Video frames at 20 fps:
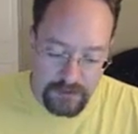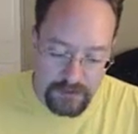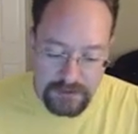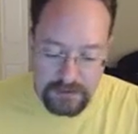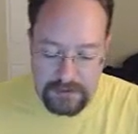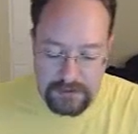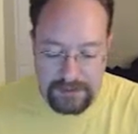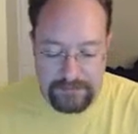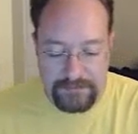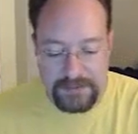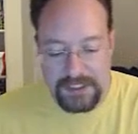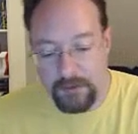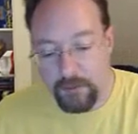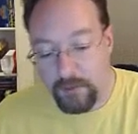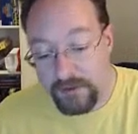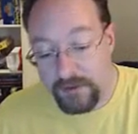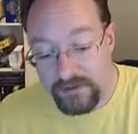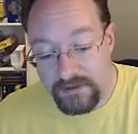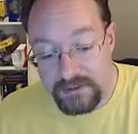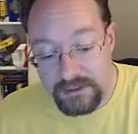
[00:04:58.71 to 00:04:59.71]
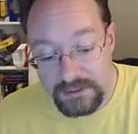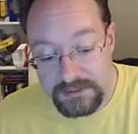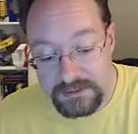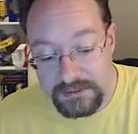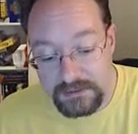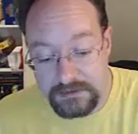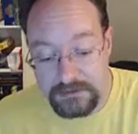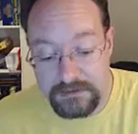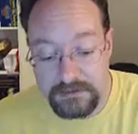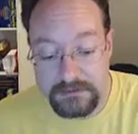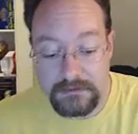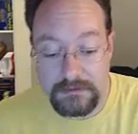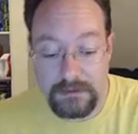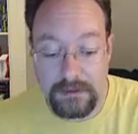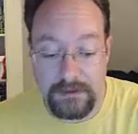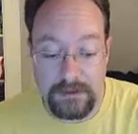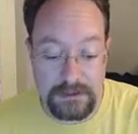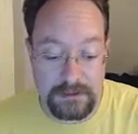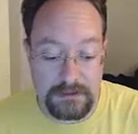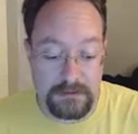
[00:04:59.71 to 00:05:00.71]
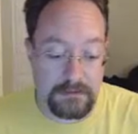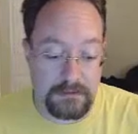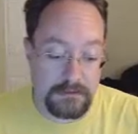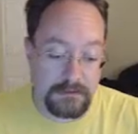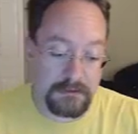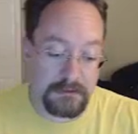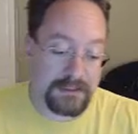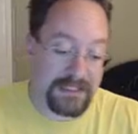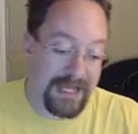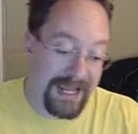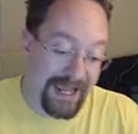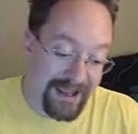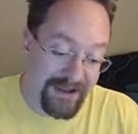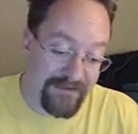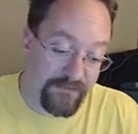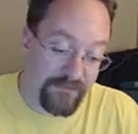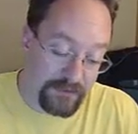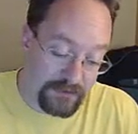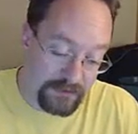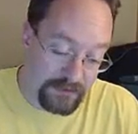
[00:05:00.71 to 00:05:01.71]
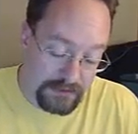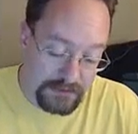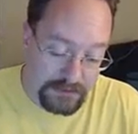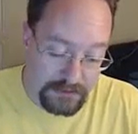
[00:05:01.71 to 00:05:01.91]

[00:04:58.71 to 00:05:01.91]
Now, one of the nice things like to have with this is,